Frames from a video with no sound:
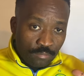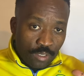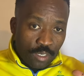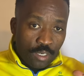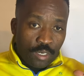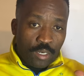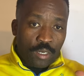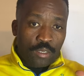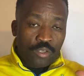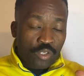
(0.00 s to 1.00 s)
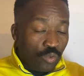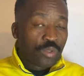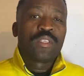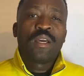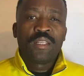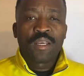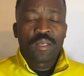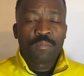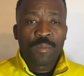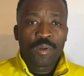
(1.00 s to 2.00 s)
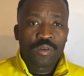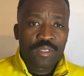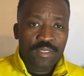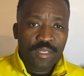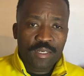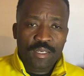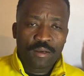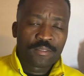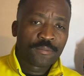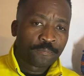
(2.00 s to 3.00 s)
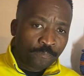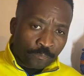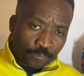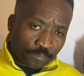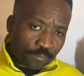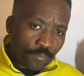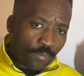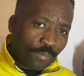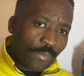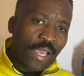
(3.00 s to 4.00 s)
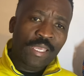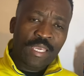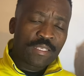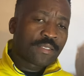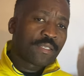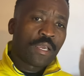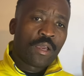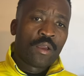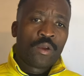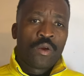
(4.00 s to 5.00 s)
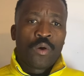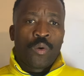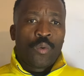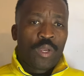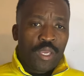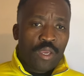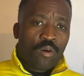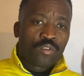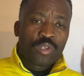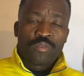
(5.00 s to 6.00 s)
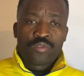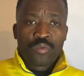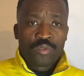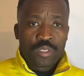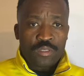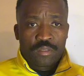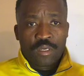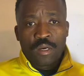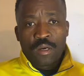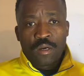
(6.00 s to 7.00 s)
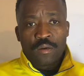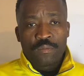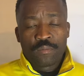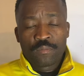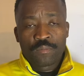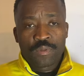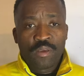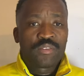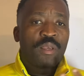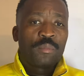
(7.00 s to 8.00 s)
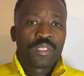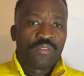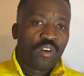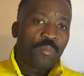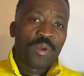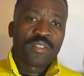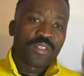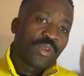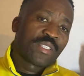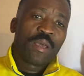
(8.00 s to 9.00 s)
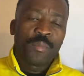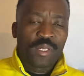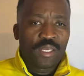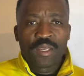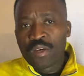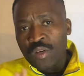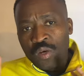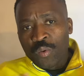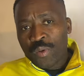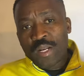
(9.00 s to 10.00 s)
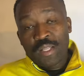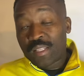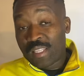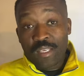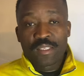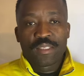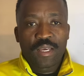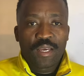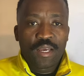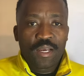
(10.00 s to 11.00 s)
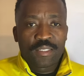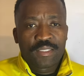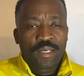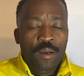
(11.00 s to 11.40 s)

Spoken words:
new signing at Mamelodi Sundowns, I guess we also have to just give some developments as what's happening with other things at